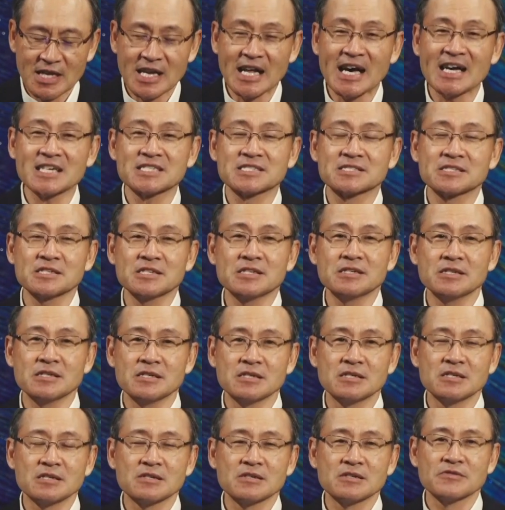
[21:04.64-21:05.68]
lasted
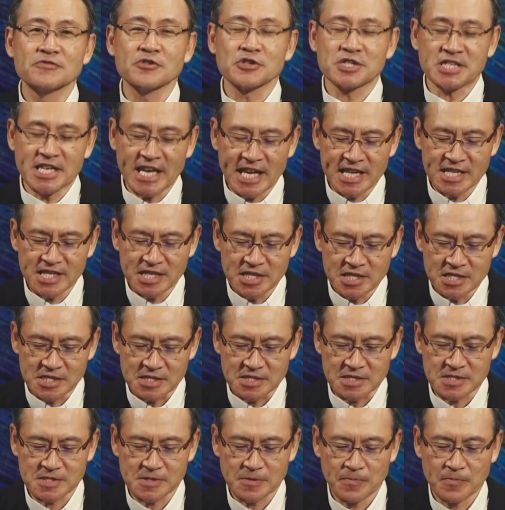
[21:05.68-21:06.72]
for 10
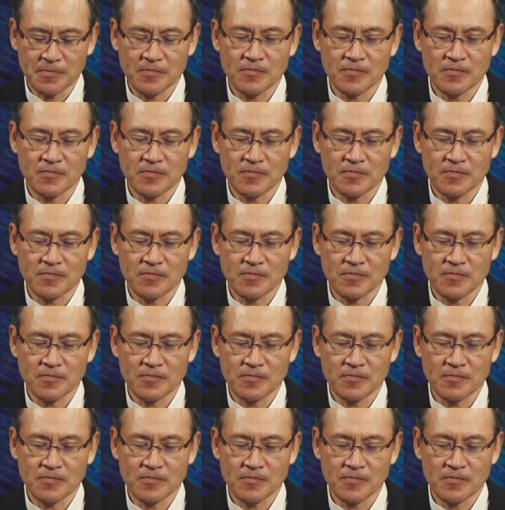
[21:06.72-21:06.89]
years.